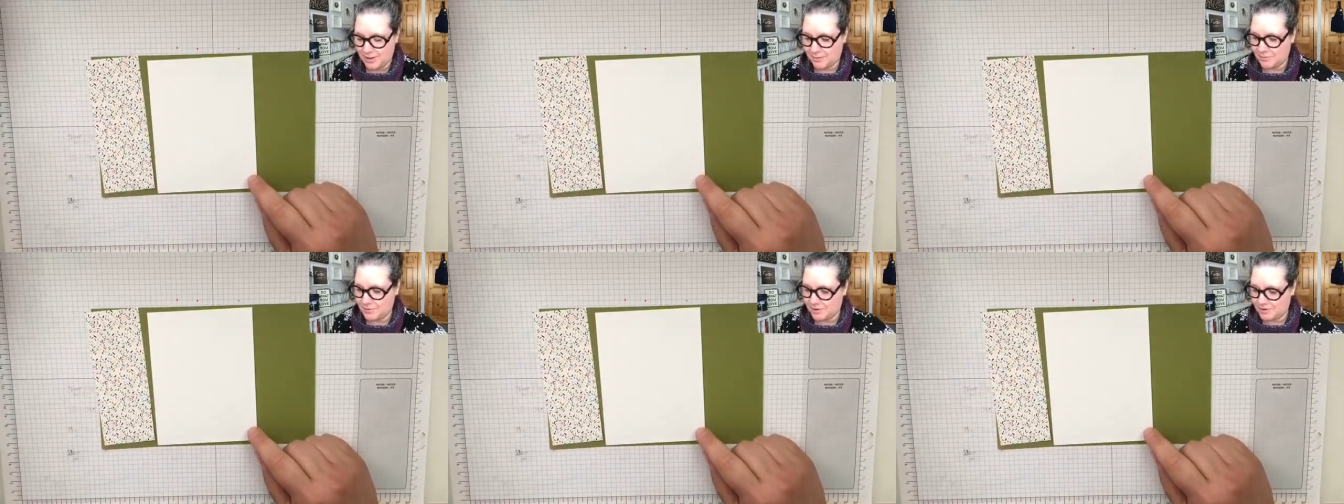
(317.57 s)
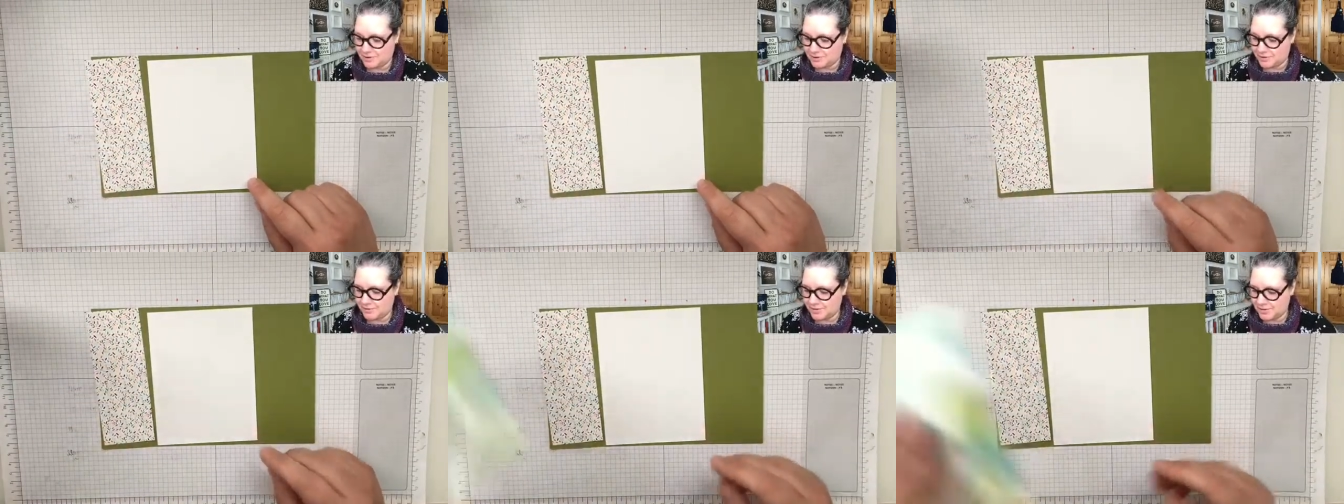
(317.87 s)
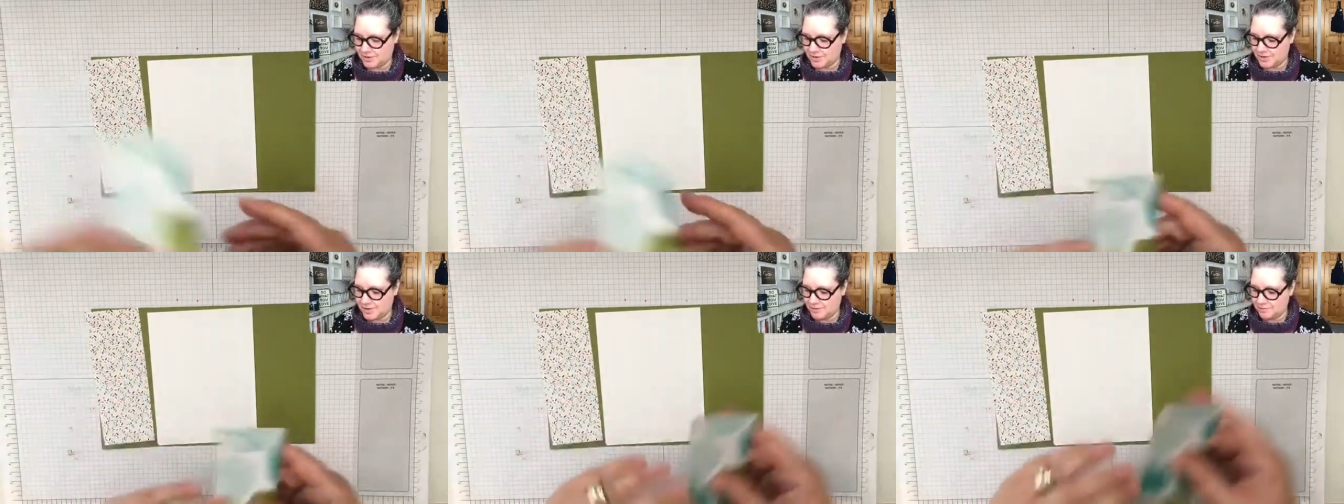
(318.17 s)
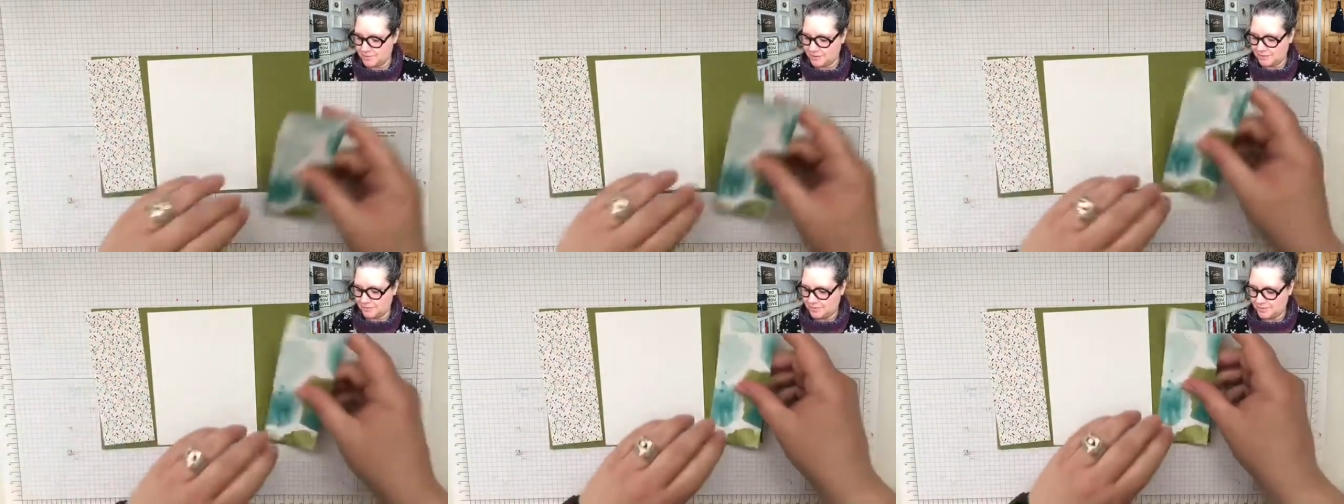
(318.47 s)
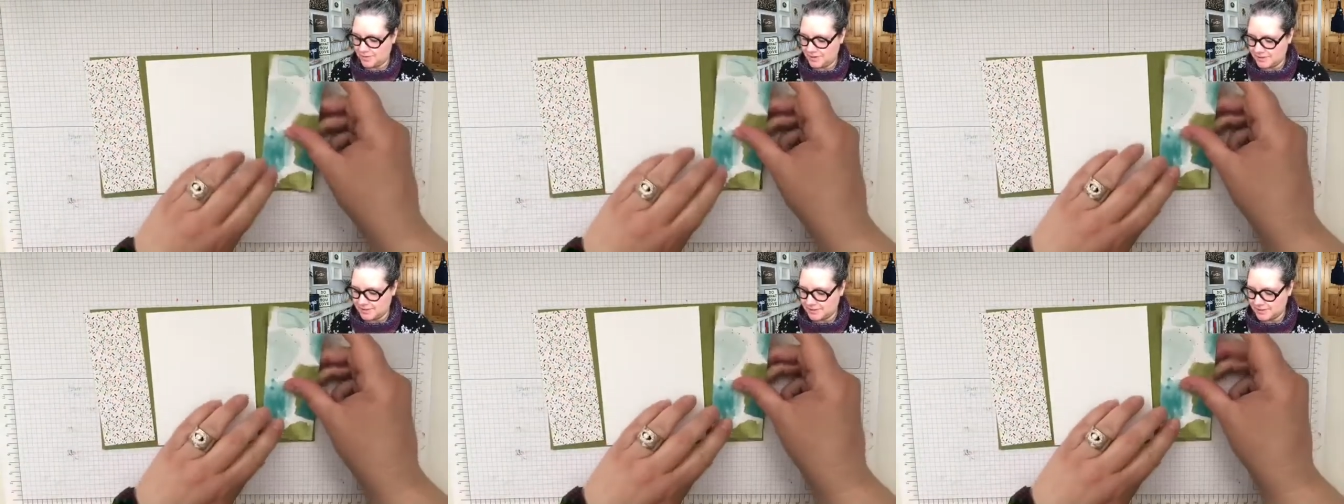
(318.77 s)
We're also gonna need one
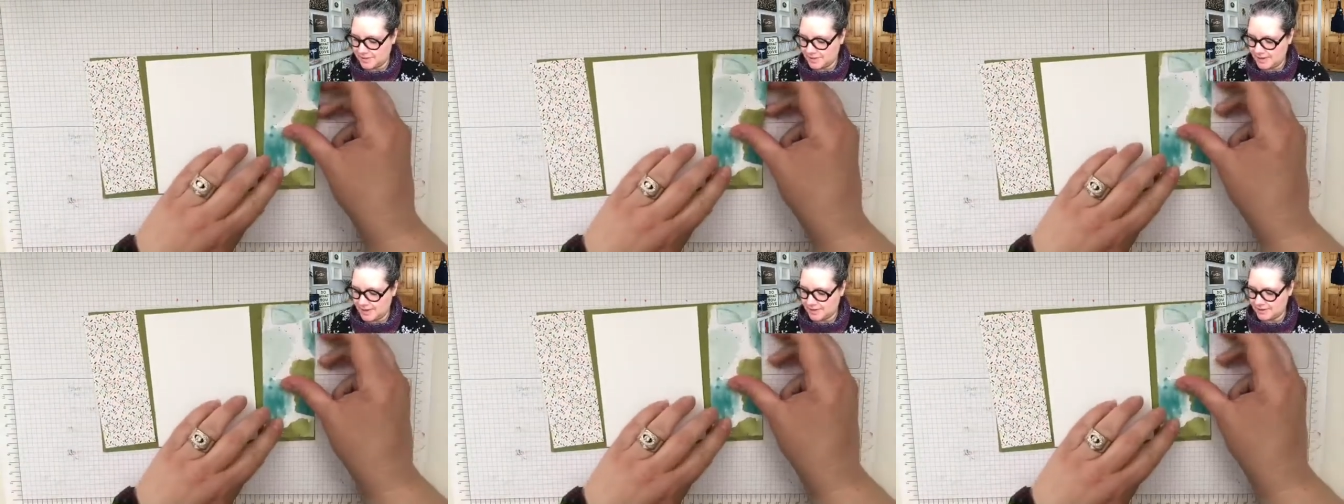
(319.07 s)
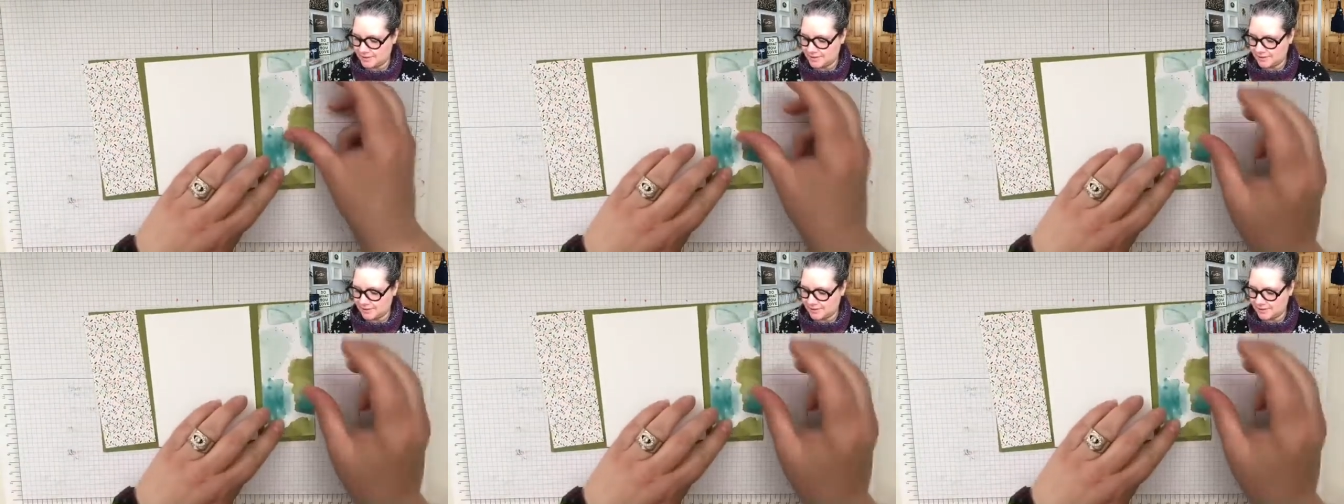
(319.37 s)
for this side,